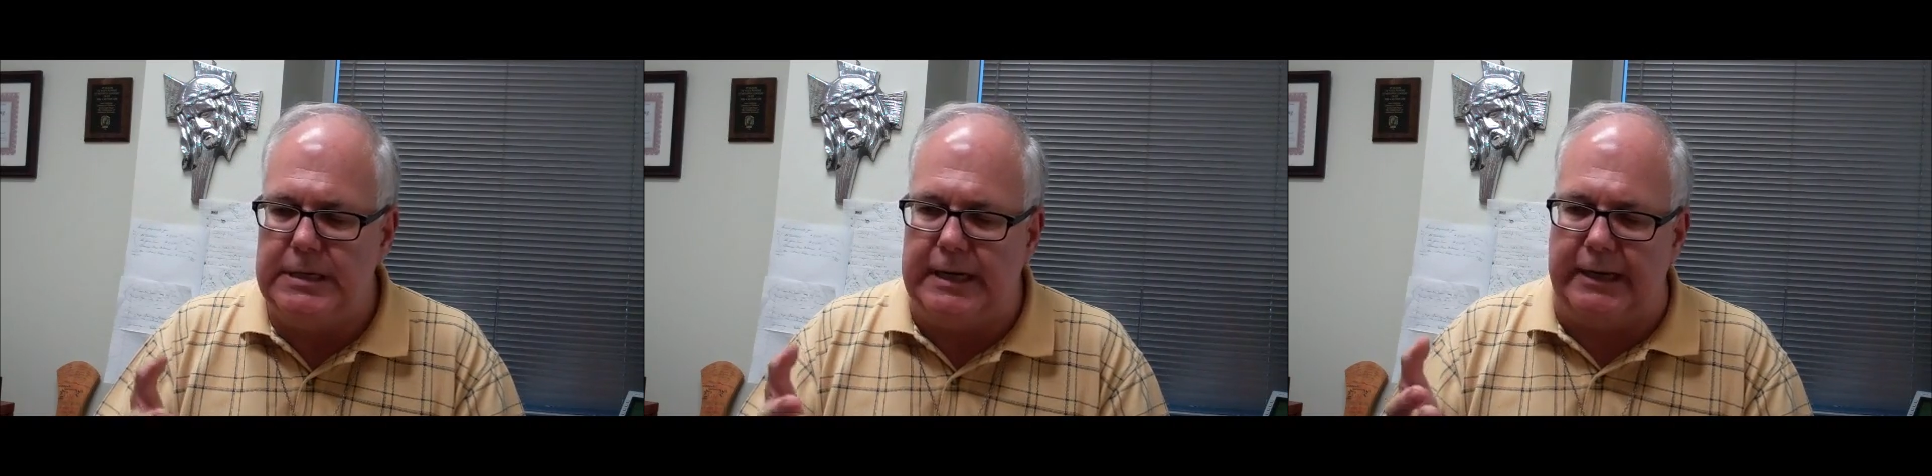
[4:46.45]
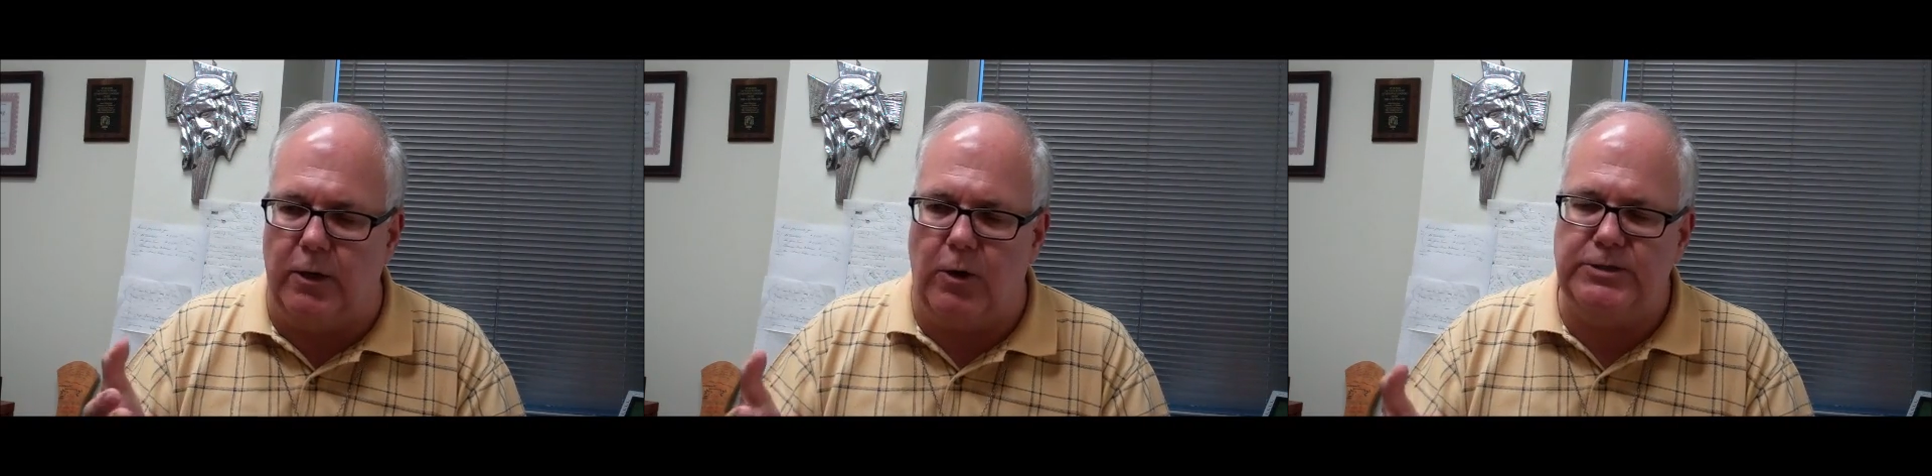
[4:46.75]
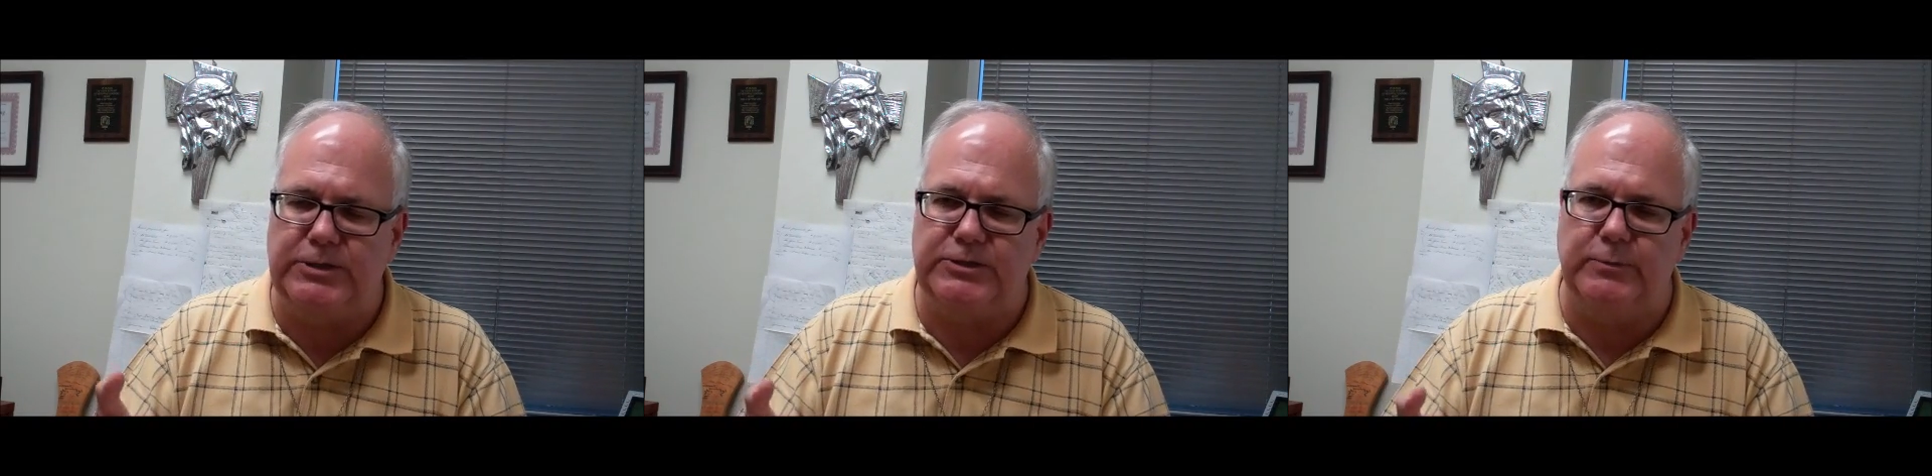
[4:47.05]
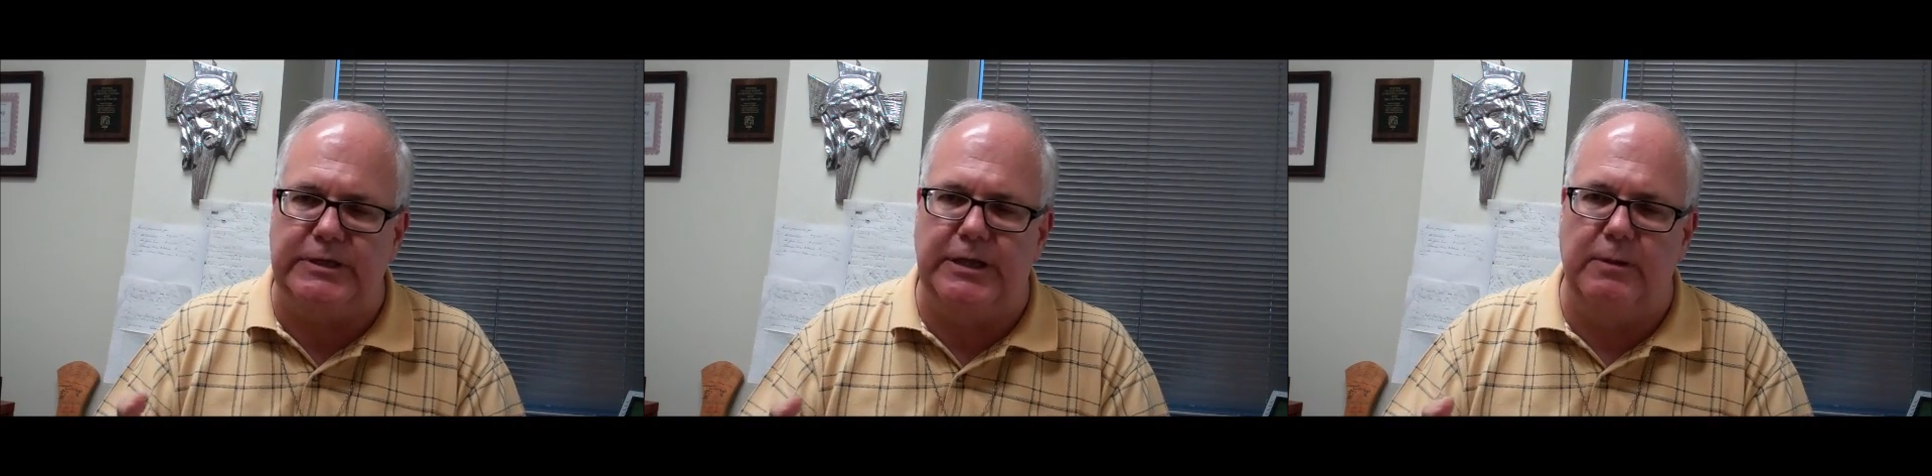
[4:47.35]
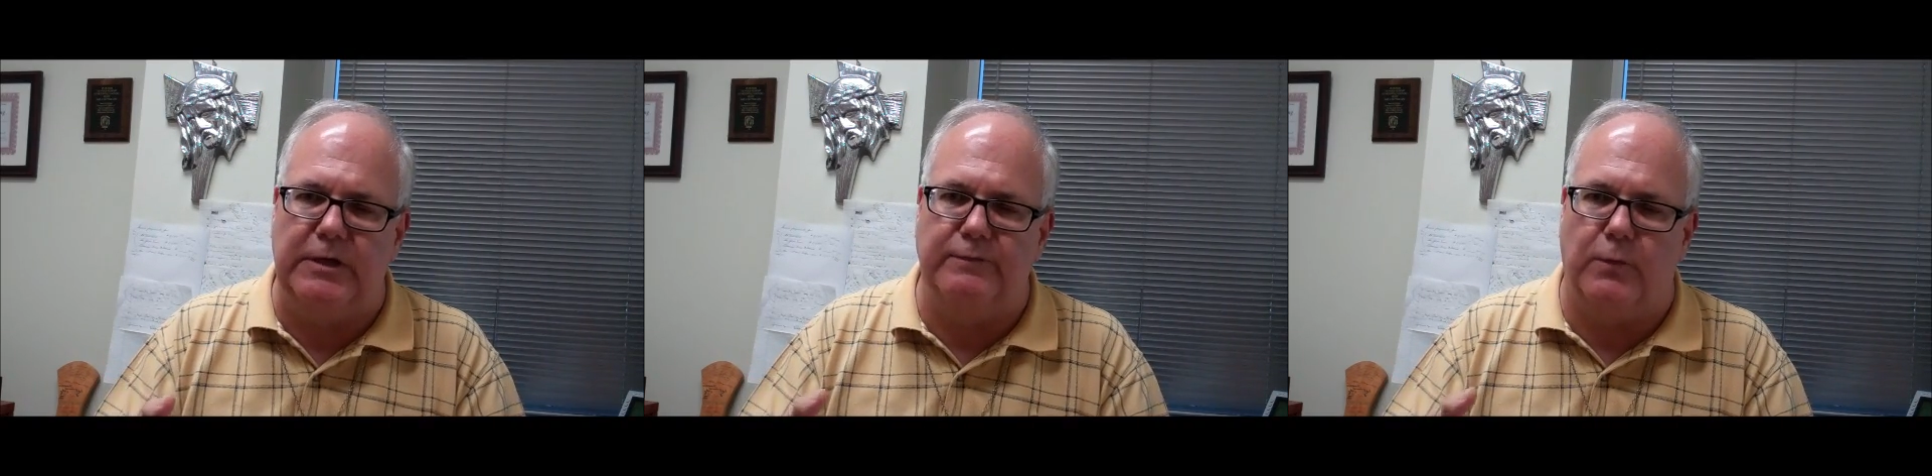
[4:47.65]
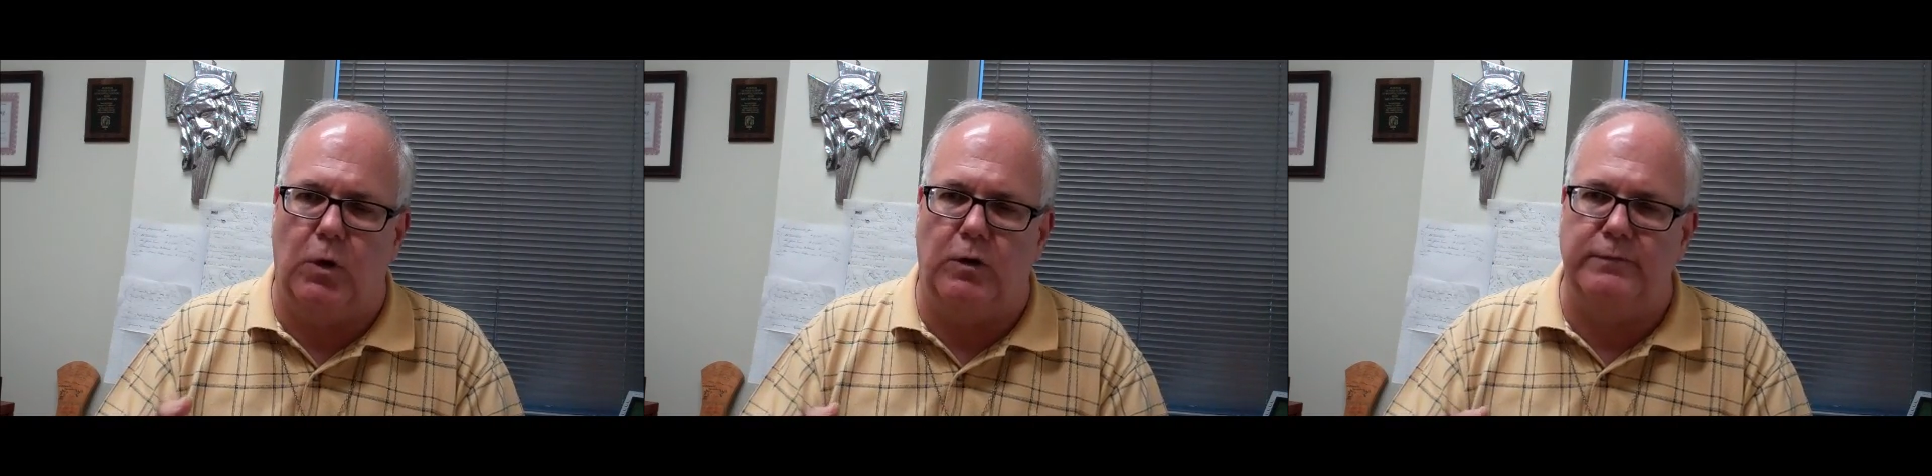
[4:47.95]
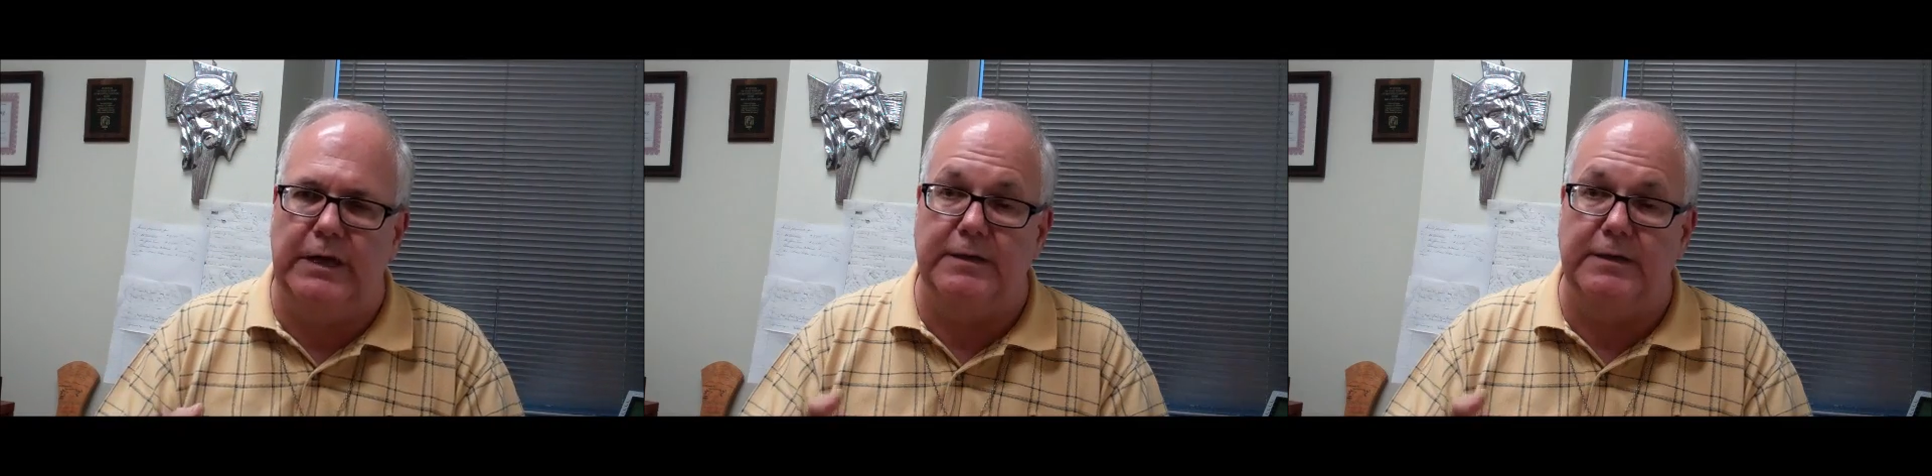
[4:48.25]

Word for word: encourages us to become involved